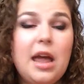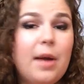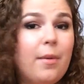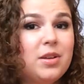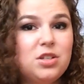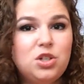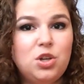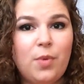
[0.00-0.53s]
It
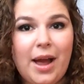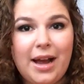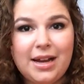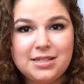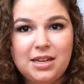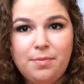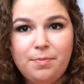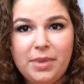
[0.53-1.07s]
wasn't too
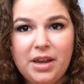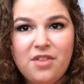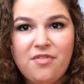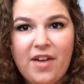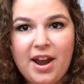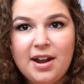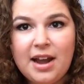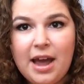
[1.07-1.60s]
waxy. Big
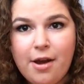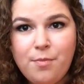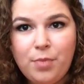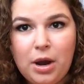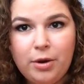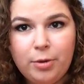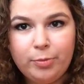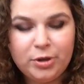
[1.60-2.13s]
fan. I'd
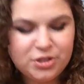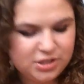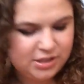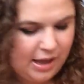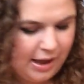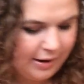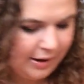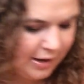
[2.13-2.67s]
probably repurchase
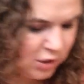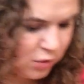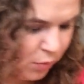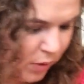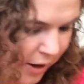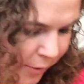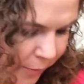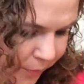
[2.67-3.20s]
that as
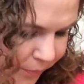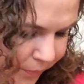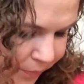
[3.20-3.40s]
well.